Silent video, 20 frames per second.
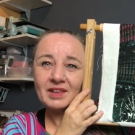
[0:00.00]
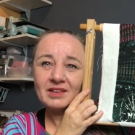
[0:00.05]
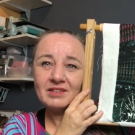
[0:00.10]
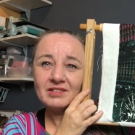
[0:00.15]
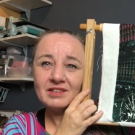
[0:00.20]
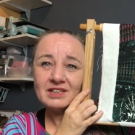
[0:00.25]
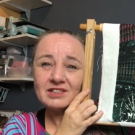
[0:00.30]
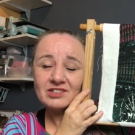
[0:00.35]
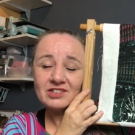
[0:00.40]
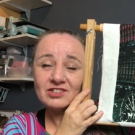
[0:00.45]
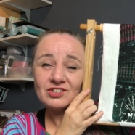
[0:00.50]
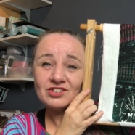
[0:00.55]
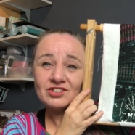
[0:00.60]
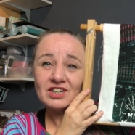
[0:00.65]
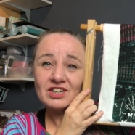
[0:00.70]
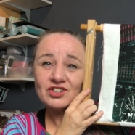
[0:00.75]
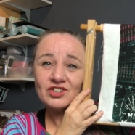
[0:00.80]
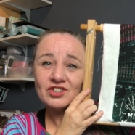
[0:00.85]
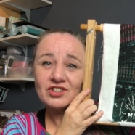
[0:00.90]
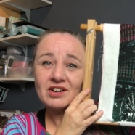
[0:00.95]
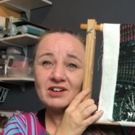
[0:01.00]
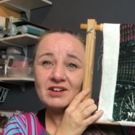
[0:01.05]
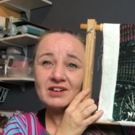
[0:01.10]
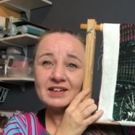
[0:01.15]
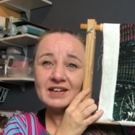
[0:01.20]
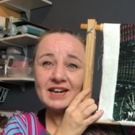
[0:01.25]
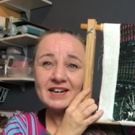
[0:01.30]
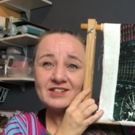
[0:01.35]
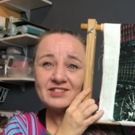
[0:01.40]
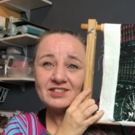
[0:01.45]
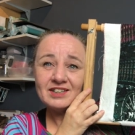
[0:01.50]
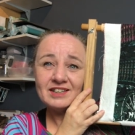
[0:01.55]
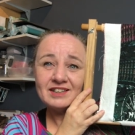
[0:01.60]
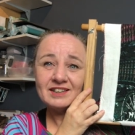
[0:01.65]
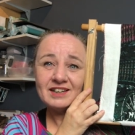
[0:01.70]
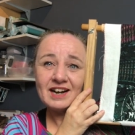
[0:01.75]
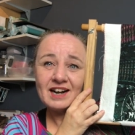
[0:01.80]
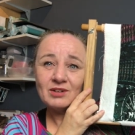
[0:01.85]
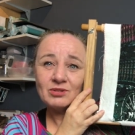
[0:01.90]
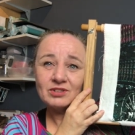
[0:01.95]
This is stitched on 18
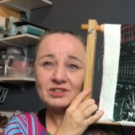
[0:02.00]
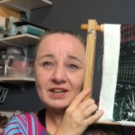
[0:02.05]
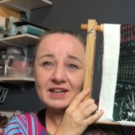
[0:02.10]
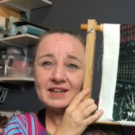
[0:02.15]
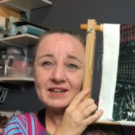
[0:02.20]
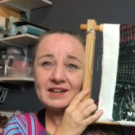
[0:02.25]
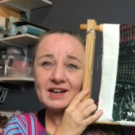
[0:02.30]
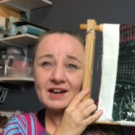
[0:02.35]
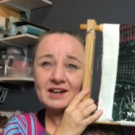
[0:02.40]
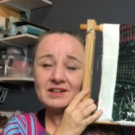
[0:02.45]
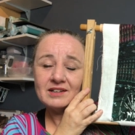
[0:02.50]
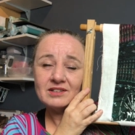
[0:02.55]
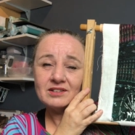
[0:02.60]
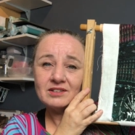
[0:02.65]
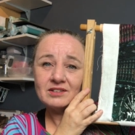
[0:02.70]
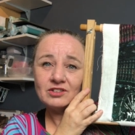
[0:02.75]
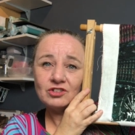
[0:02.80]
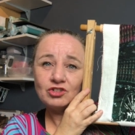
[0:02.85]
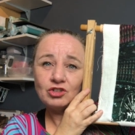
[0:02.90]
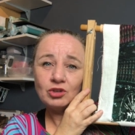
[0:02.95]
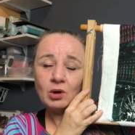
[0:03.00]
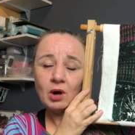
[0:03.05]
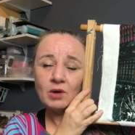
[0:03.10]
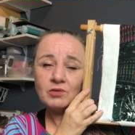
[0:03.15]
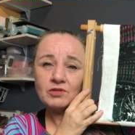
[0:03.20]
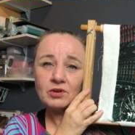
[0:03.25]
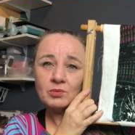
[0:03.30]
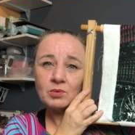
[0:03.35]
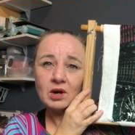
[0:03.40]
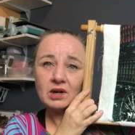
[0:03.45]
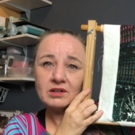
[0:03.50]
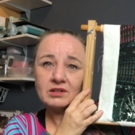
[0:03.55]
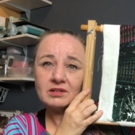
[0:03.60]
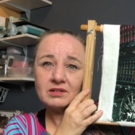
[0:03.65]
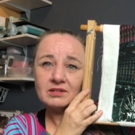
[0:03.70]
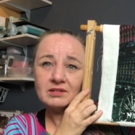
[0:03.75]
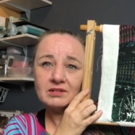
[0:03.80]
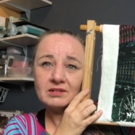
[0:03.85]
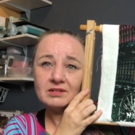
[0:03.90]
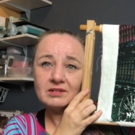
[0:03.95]
count Ada, 2 over 1,
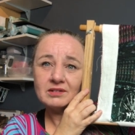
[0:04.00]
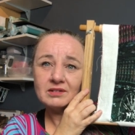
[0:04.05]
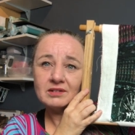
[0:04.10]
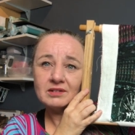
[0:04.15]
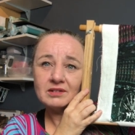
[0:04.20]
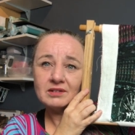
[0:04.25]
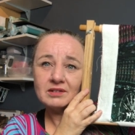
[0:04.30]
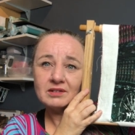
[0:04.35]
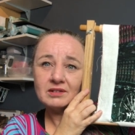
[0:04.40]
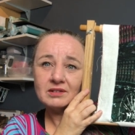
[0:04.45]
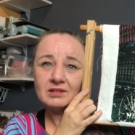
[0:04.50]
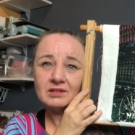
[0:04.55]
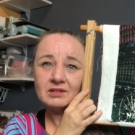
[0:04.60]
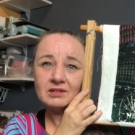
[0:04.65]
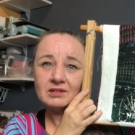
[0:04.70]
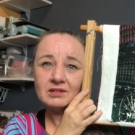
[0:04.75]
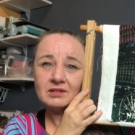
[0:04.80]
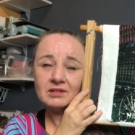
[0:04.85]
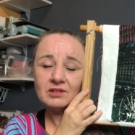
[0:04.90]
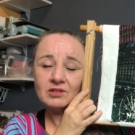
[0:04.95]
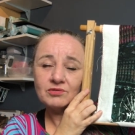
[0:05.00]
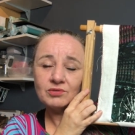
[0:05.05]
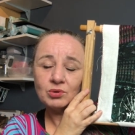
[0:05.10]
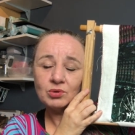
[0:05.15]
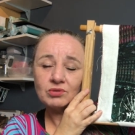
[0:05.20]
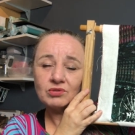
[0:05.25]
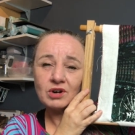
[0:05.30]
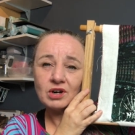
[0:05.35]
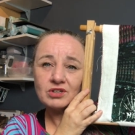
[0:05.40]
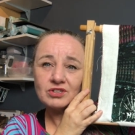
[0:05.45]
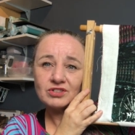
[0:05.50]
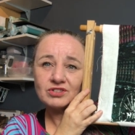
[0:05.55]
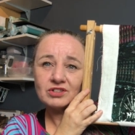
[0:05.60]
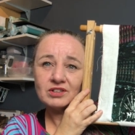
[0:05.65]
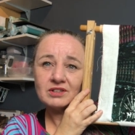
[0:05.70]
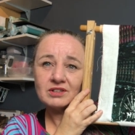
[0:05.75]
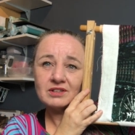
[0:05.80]
full cross.